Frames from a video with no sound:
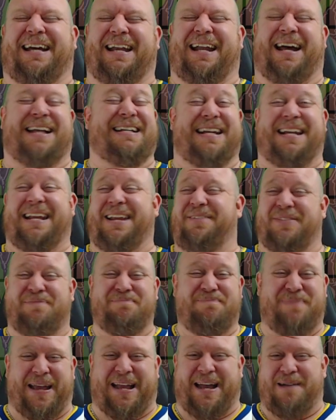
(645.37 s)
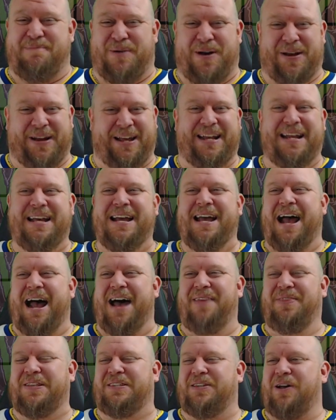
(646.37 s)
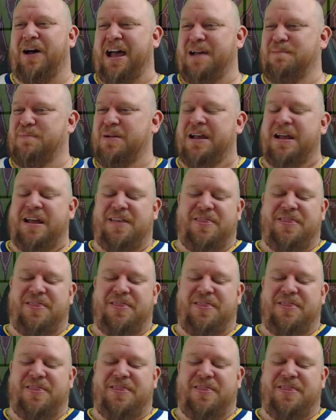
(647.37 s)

I didn't even pick up on it at the time.